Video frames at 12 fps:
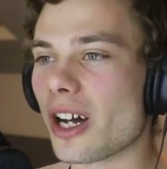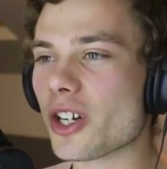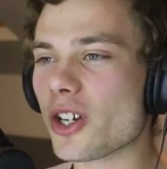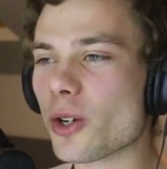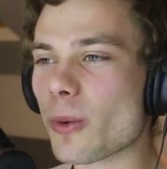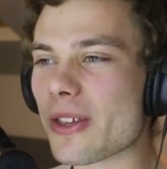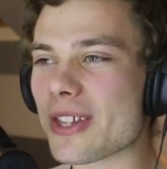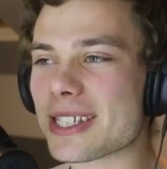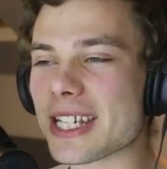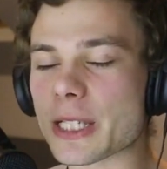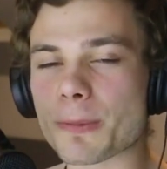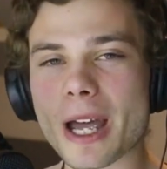I don't know where this
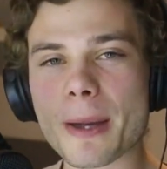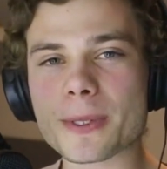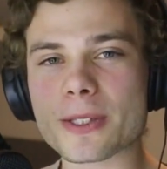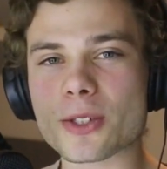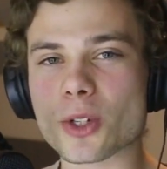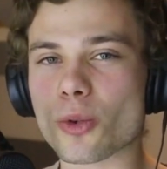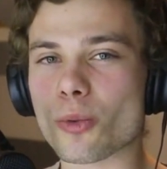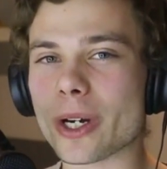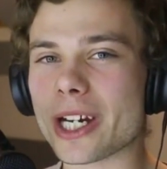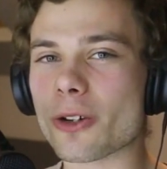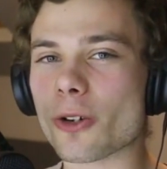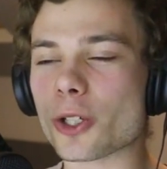is. Perhaps it's
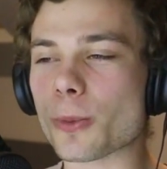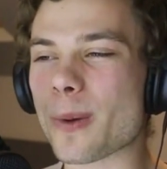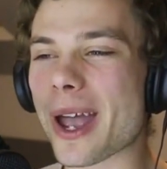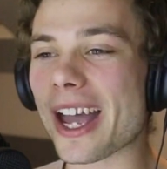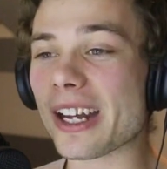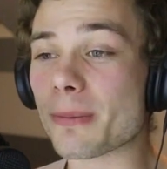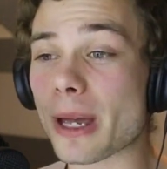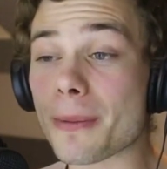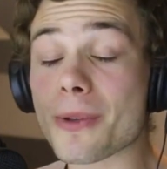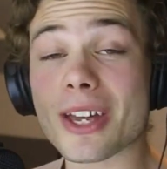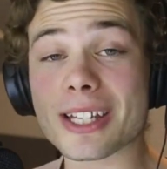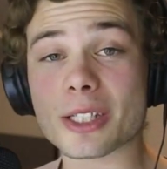Korea or Japan, and
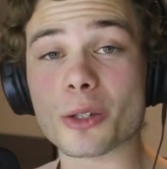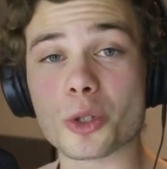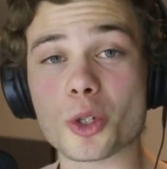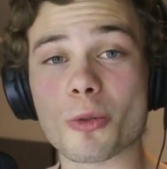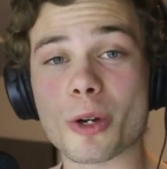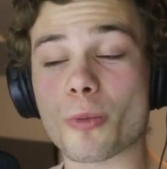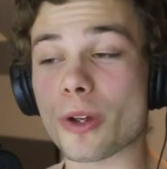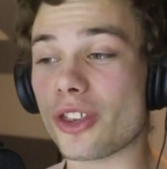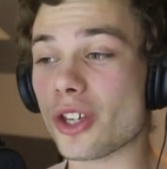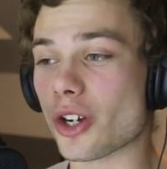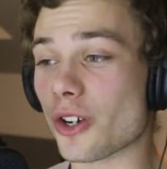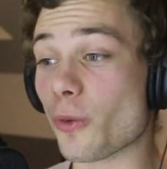maybe they still do it with,
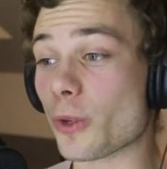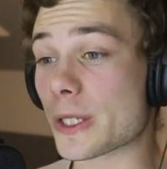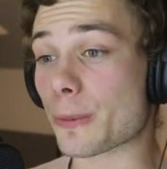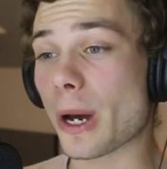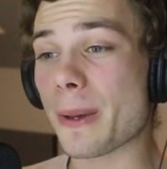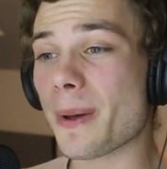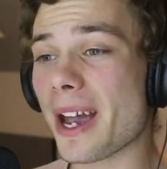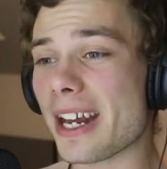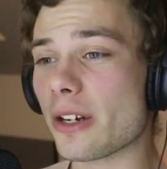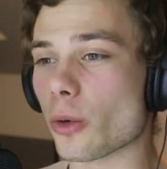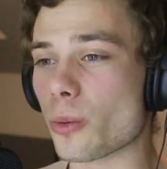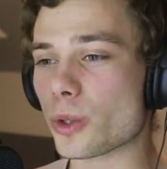spray
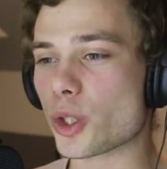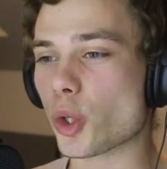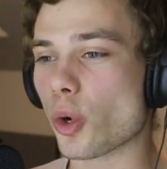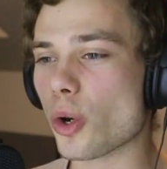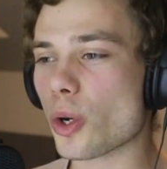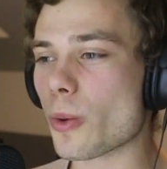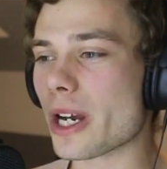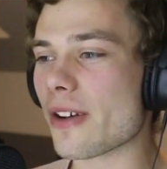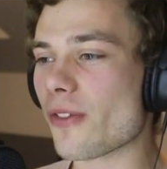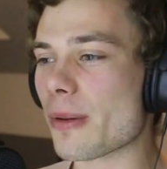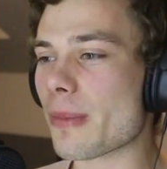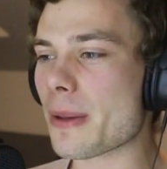paint or chalk or
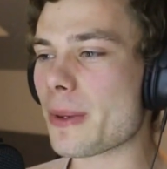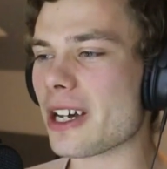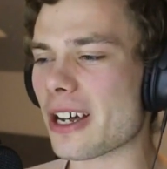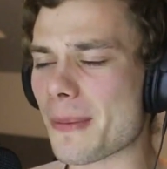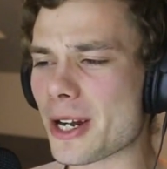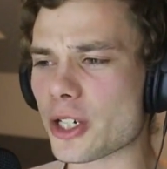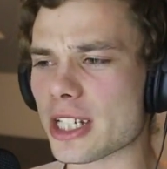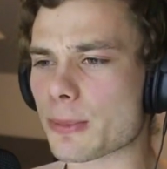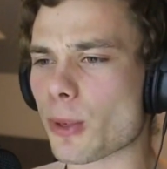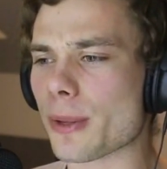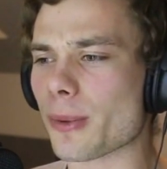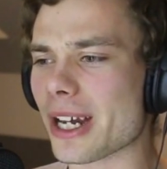whatever it may be. I imagine it's
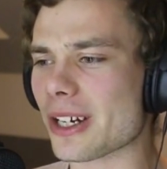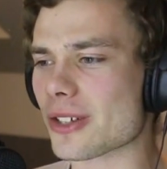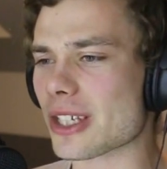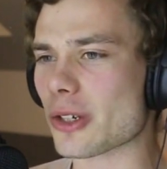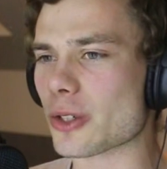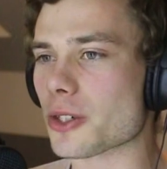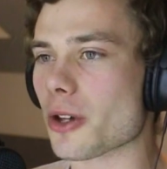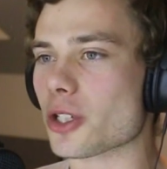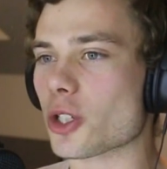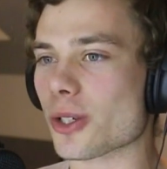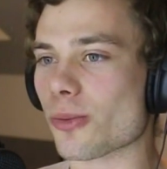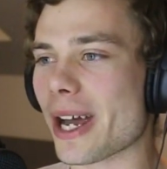spray paint because it looks like
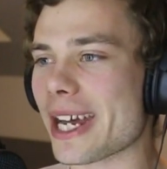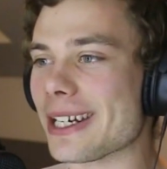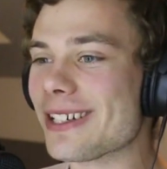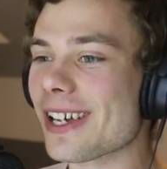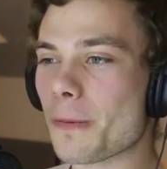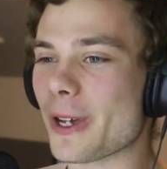it's just rained.